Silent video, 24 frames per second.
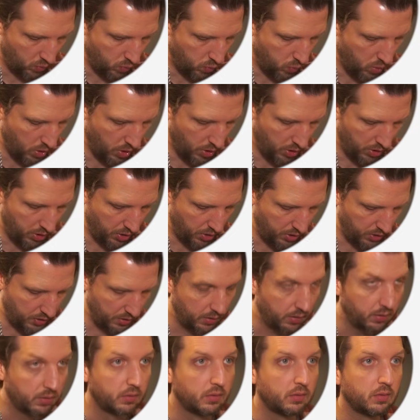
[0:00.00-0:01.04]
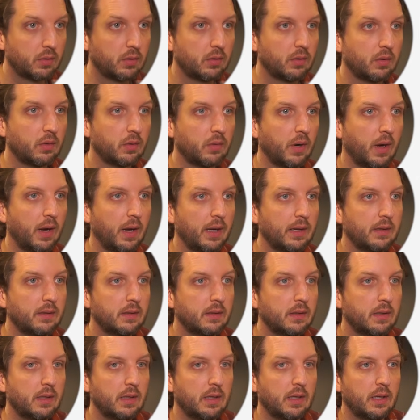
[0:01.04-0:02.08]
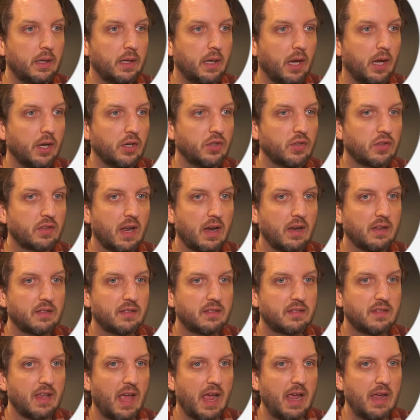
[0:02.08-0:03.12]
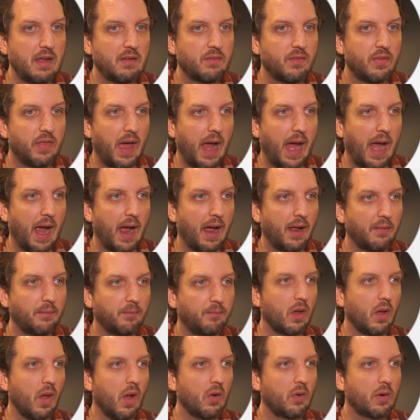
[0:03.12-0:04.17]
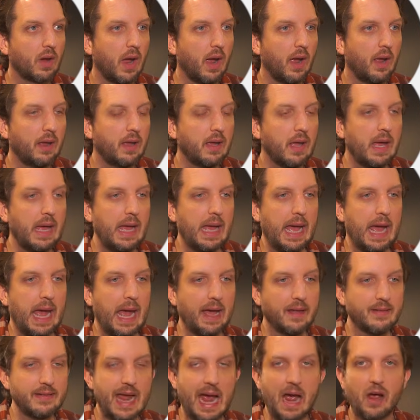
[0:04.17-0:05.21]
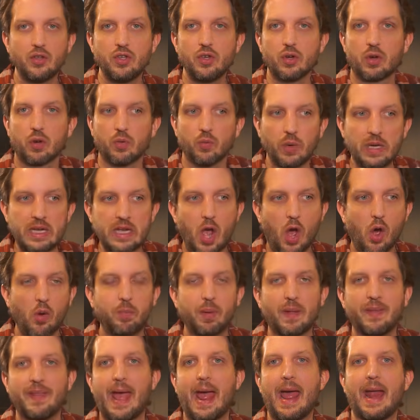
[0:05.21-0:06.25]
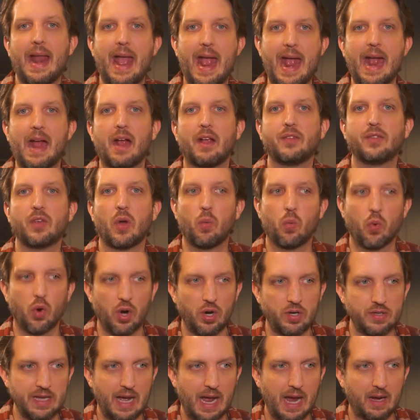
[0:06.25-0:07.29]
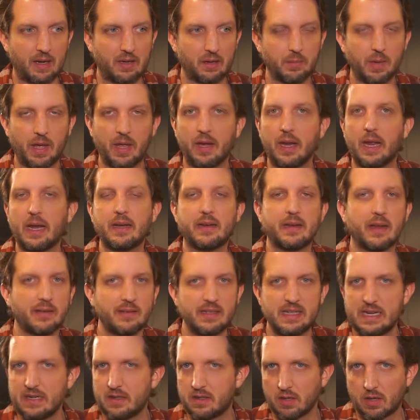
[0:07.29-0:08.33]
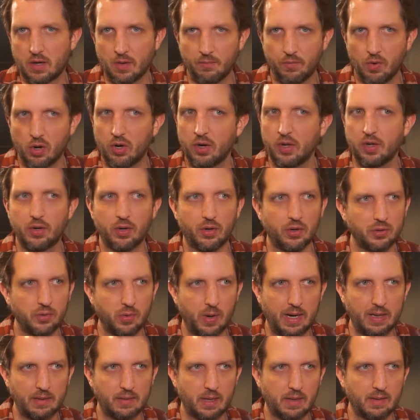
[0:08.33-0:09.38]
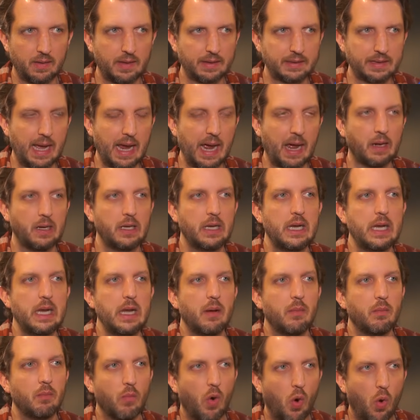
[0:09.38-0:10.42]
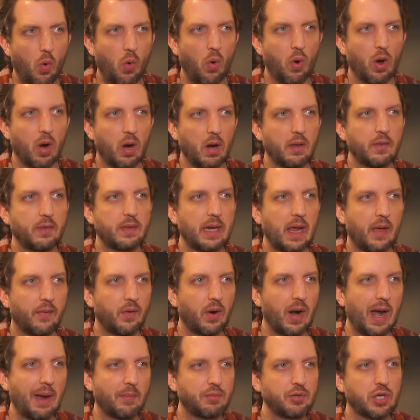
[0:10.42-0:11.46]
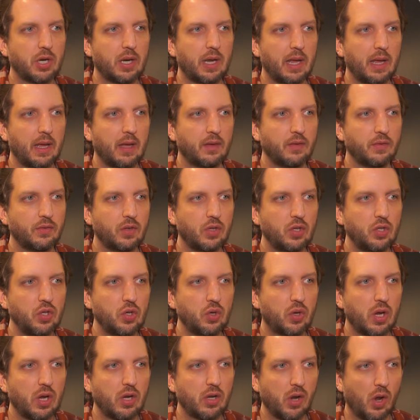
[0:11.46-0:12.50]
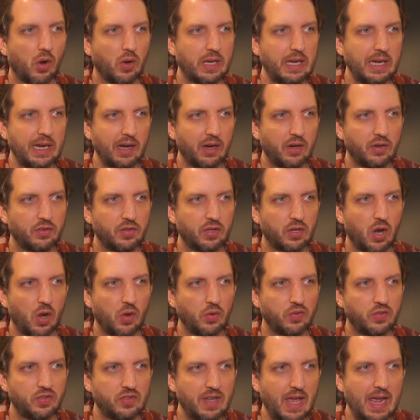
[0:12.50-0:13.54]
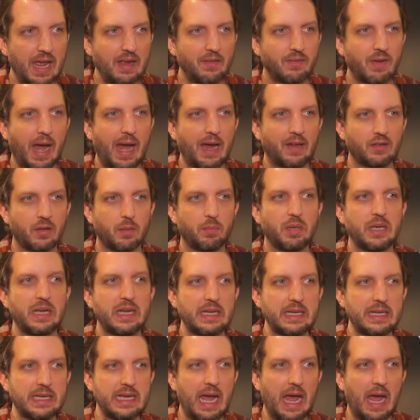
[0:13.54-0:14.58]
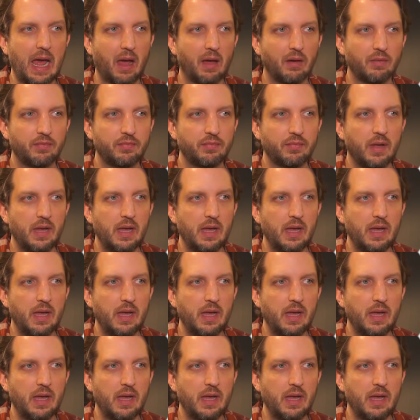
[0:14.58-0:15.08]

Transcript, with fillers: Word, right? And you're just going to save that, okay? And now you can reopen that as a Word document, and it doesn't need to convert it or do anything like that. Or the other option is you can go here to go Save As a PDF,